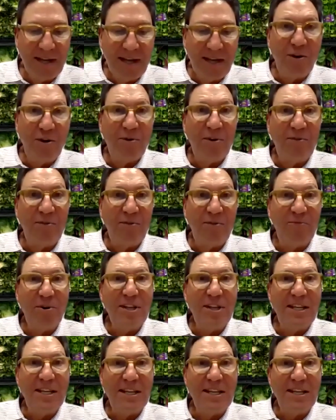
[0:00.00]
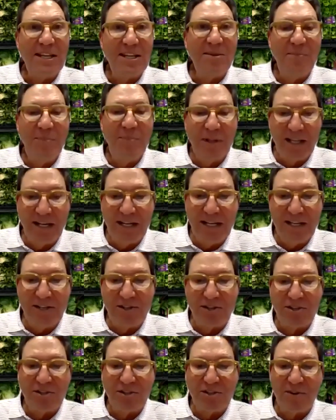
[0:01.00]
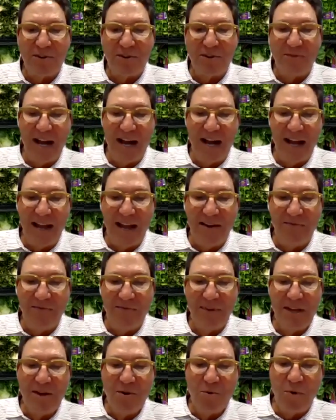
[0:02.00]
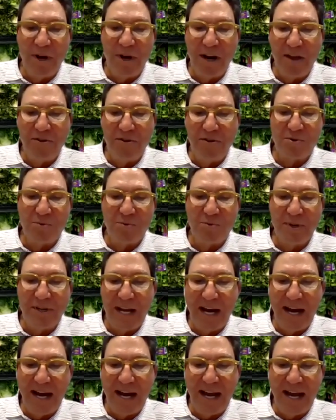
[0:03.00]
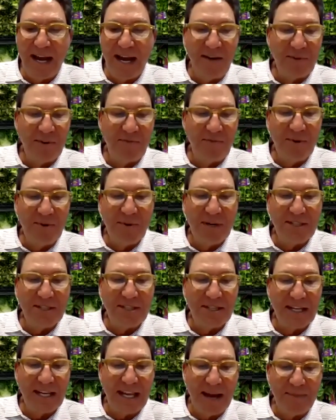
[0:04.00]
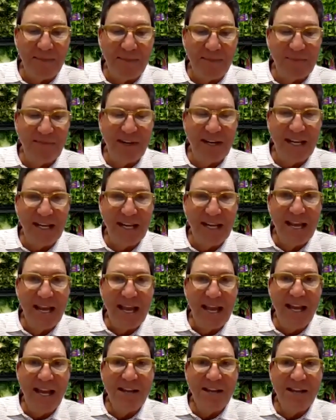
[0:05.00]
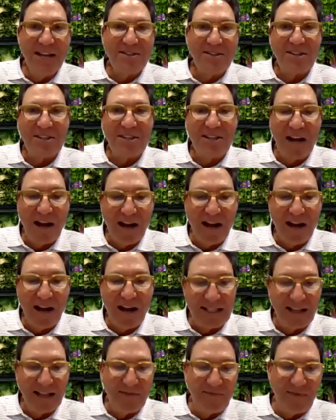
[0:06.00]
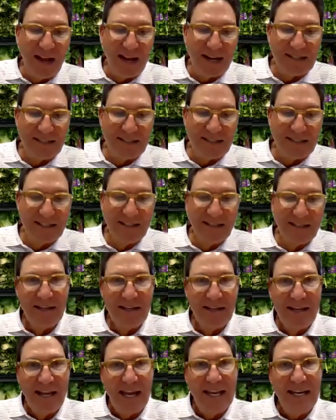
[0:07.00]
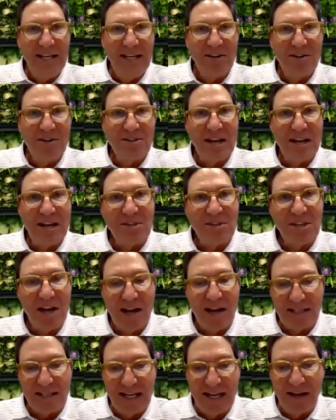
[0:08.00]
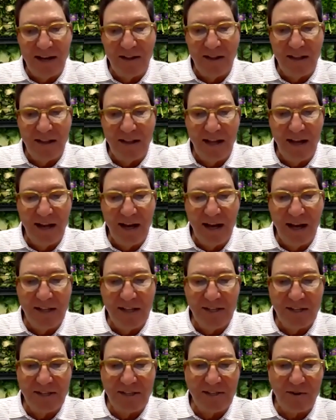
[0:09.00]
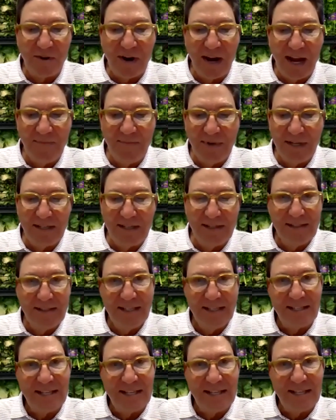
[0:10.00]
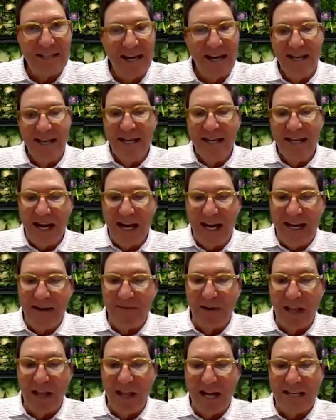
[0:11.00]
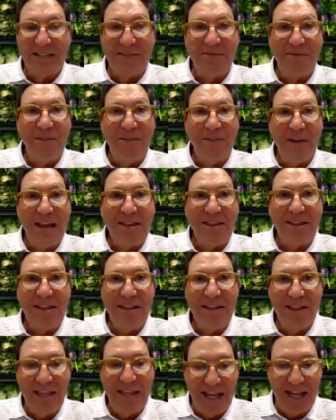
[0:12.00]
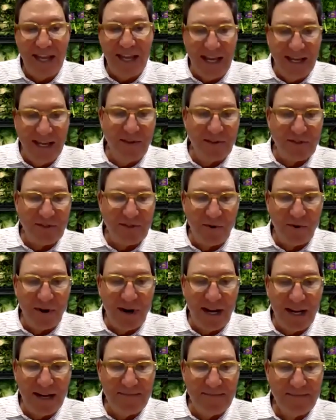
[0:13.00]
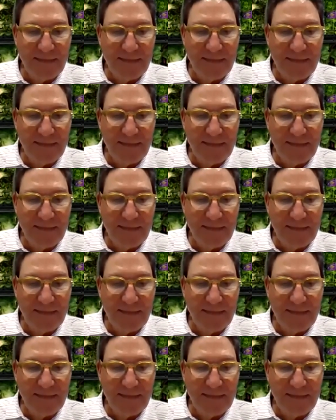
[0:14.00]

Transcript: They refer to his ability to survive when others would die after a few months in captivity as the Stockdale effect. And here's how Stockdale uh, described it. He said, I never lost faith in the end of the story.